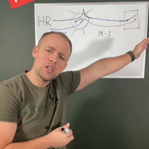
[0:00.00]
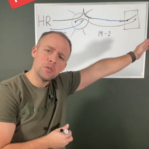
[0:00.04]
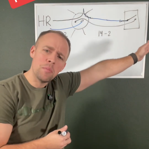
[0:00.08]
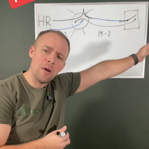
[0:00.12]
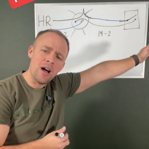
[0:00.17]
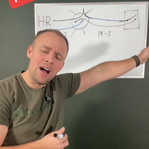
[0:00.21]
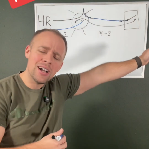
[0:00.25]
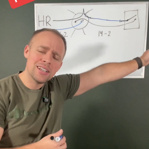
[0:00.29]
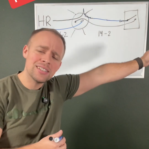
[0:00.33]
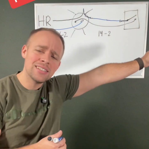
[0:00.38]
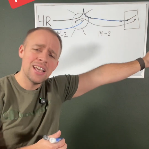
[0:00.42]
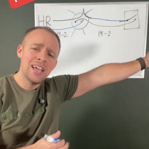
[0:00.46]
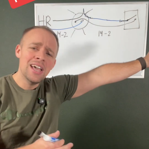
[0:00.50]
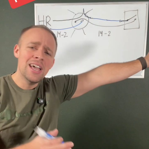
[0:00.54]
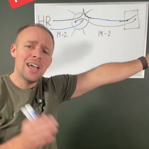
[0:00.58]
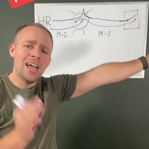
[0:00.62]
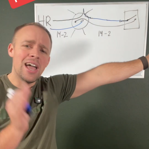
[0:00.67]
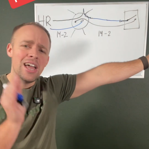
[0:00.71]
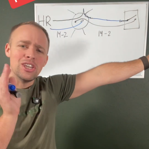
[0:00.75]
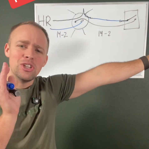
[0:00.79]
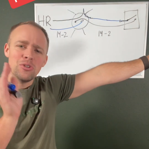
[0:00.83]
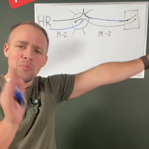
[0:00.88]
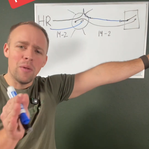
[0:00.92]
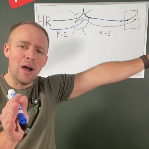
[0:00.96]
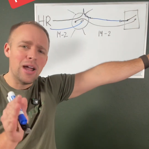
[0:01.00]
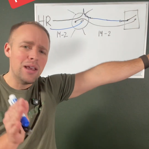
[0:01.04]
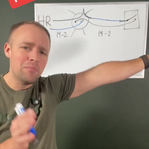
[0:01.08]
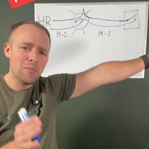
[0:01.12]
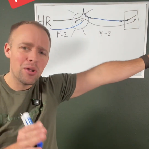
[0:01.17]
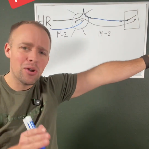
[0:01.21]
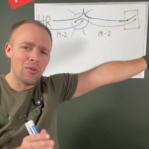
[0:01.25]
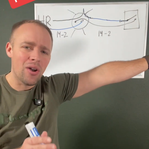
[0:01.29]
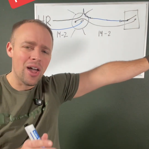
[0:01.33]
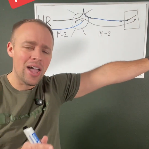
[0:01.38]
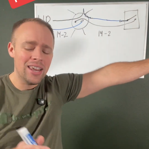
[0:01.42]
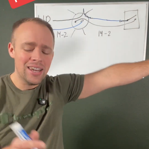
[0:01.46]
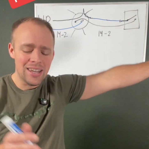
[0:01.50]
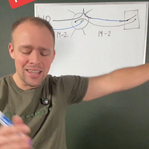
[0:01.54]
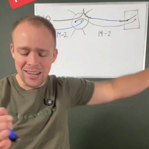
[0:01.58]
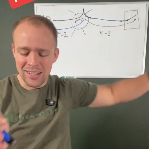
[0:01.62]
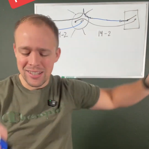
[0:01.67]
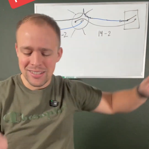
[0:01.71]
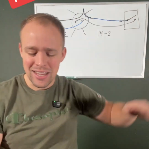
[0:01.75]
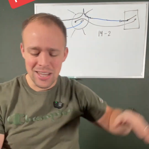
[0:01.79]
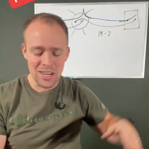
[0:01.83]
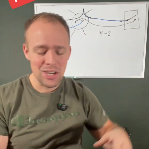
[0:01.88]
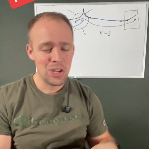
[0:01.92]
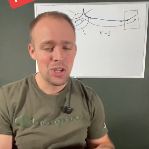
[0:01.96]
box? And you might be right. It is
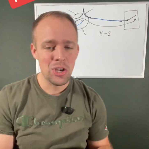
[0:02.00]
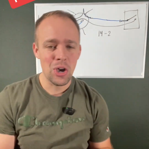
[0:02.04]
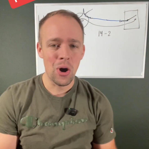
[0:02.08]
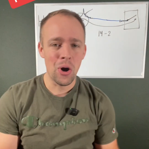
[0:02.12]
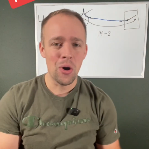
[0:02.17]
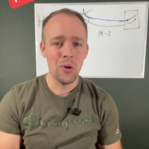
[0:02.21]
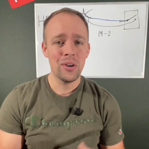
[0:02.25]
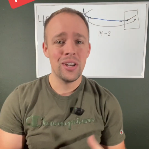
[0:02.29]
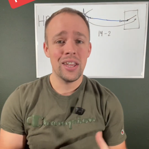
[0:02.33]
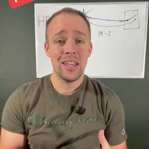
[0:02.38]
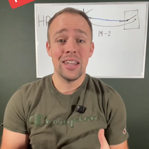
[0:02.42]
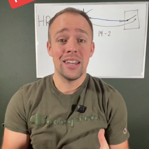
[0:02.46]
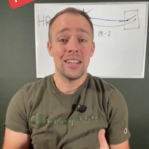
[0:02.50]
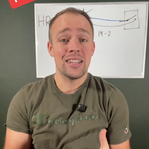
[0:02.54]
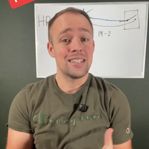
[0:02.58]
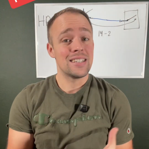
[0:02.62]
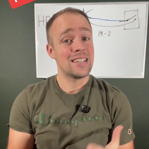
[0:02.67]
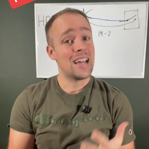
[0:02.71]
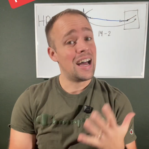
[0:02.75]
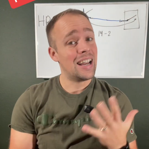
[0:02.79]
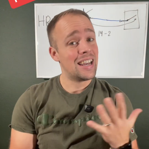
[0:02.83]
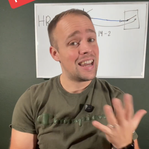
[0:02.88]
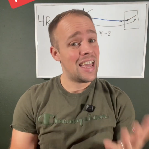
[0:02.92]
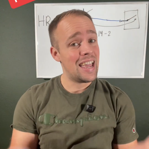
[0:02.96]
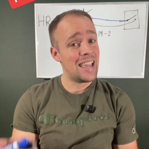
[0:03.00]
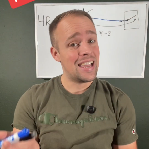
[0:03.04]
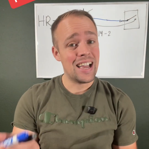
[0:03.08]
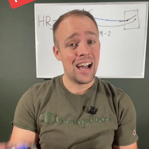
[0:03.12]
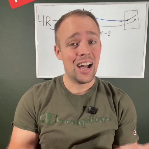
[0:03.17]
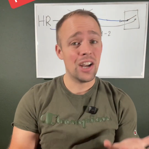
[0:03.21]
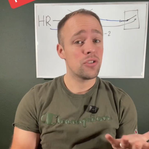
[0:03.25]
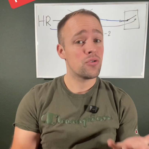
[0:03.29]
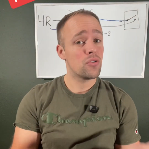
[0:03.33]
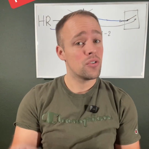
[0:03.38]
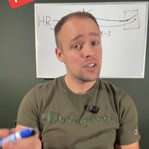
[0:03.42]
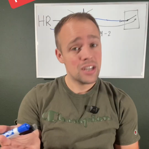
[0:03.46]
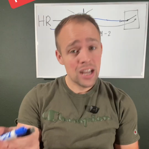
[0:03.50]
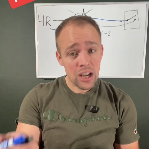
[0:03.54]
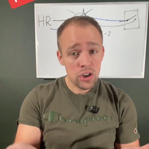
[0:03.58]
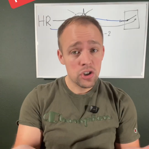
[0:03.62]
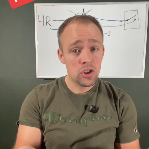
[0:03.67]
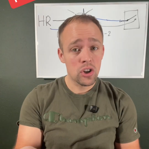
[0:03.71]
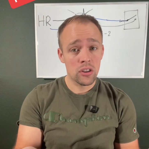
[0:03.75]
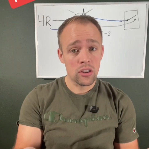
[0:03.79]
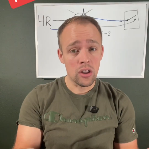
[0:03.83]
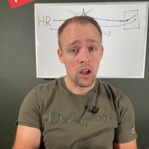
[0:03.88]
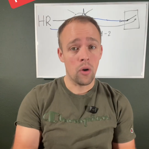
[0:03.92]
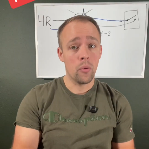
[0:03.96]
in code. It is not a
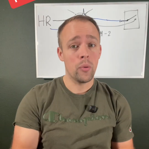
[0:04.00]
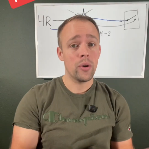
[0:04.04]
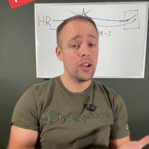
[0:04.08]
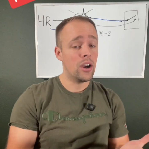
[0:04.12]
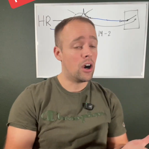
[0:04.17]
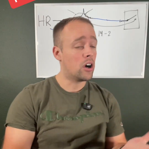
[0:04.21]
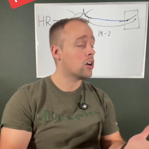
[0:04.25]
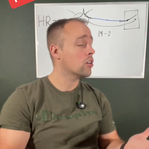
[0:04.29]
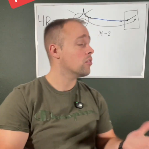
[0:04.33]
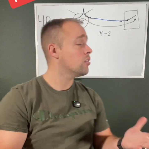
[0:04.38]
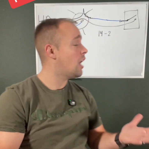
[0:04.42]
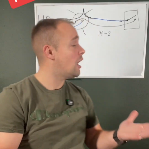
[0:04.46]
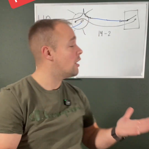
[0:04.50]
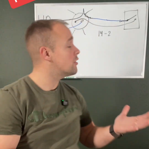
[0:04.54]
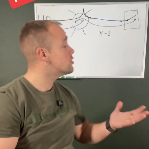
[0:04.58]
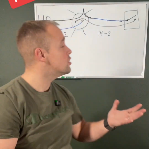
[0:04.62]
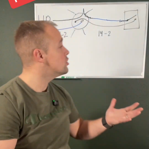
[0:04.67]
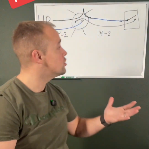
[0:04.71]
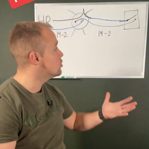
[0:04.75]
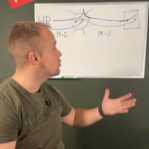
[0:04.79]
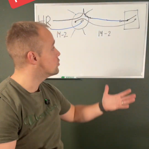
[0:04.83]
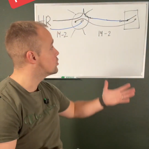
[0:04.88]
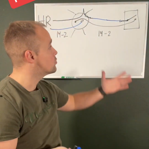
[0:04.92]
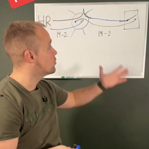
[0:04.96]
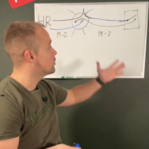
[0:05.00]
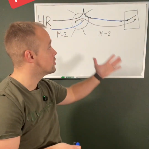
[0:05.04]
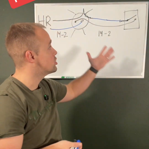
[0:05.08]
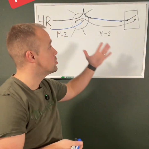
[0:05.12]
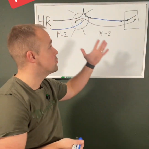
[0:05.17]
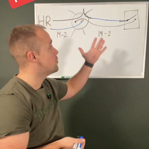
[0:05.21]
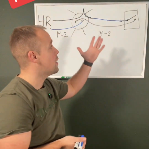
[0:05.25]
contradiction, though. We are allowed to do switch loop